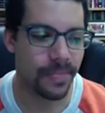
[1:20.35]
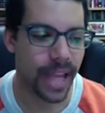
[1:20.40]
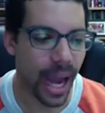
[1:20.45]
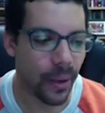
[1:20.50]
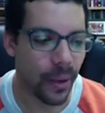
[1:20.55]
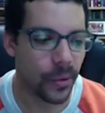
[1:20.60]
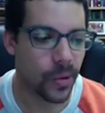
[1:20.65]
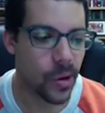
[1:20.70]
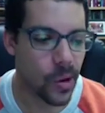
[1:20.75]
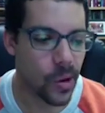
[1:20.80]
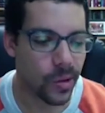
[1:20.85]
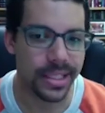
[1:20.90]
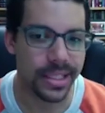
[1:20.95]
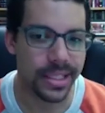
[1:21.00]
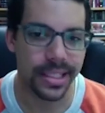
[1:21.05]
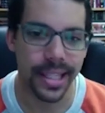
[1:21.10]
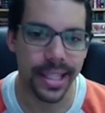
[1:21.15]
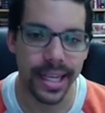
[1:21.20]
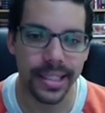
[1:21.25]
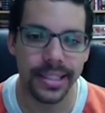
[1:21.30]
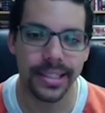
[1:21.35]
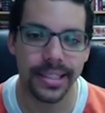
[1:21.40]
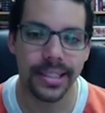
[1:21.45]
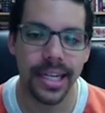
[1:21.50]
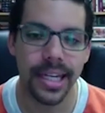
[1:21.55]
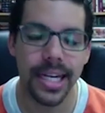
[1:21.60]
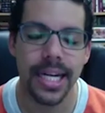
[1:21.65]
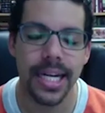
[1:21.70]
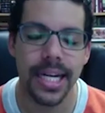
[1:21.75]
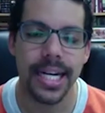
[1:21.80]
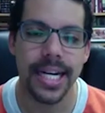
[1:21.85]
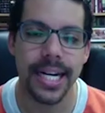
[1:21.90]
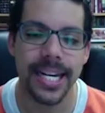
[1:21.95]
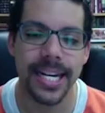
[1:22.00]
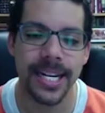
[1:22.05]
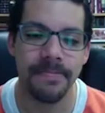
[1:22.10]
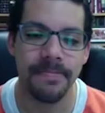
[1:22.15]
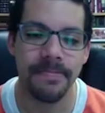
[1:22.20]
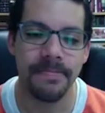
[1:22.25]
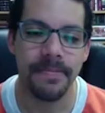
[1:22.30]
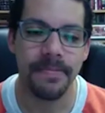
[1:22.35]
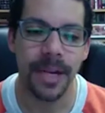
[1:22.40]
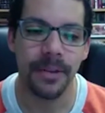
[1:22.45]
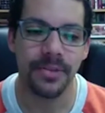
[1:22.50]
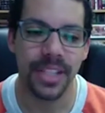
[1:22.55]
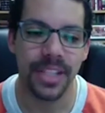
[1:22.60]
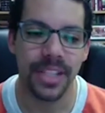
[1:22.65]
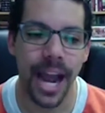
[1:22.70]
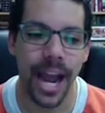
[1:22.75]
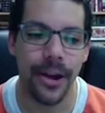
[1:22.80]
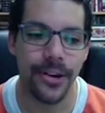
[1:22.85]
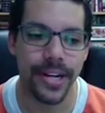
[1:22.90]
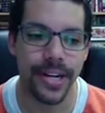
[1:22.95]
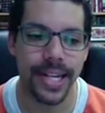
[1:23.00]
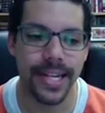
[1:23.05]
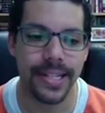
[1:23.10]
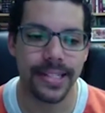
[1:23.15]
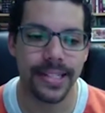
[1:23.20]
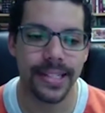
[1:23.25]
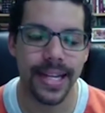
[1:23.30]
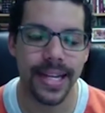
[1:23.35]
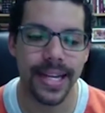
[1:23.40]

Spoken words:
our own sense of tiredness.